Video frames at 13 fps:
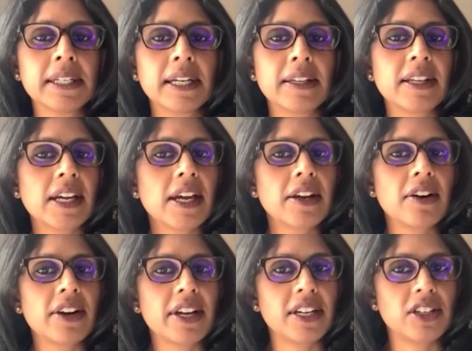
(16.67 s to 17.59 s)
And the
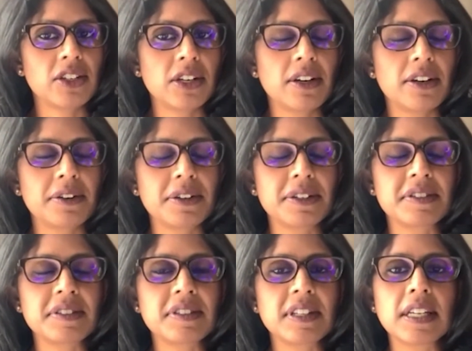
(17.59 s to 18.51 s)
NIHR
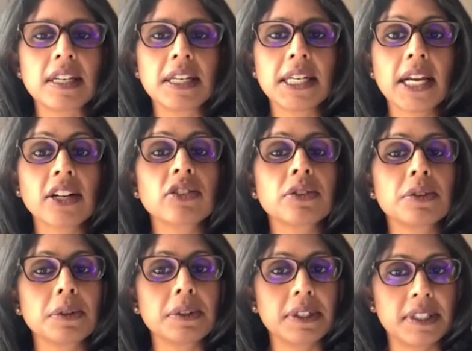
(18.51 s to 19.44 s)
is the National